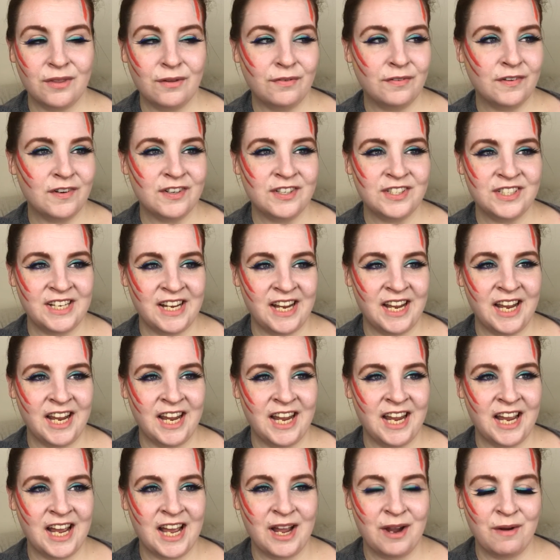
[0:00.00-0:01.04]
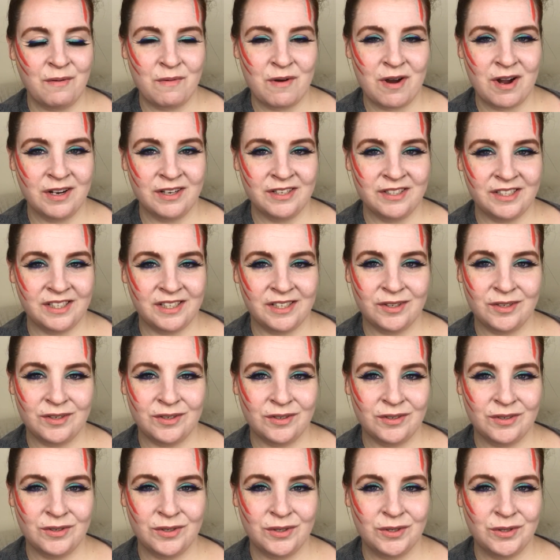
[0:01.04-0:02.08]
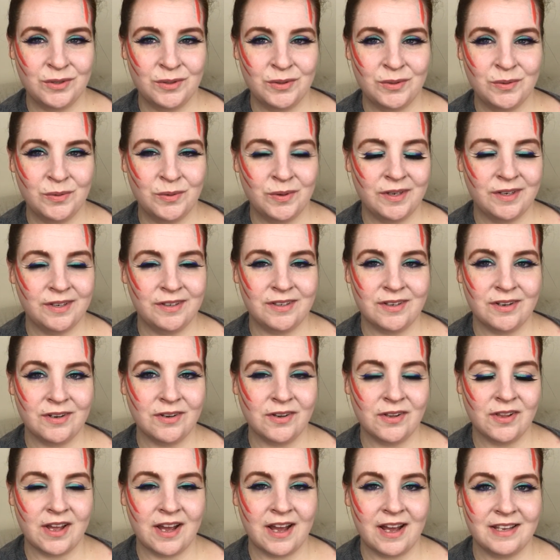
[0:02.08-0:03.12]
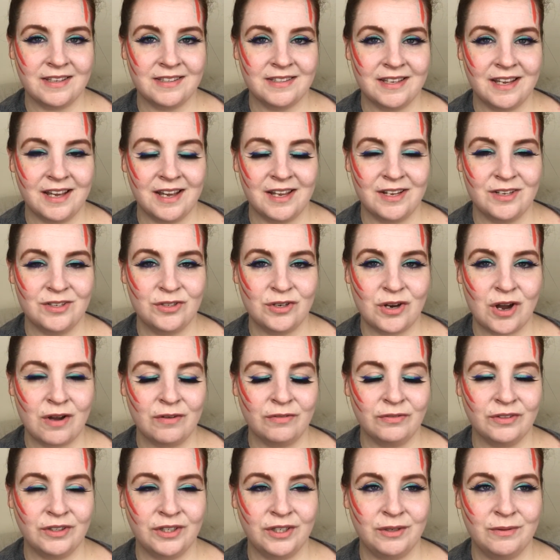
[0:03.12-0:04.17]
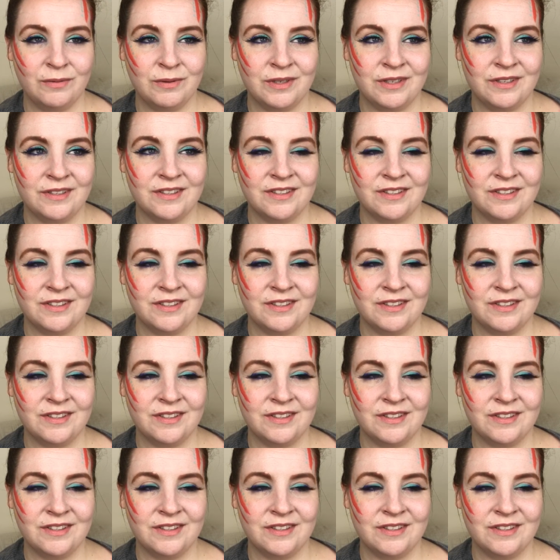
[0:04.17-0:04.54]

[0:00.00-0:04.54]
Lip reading: The first day I walked into an adult class at Joffrey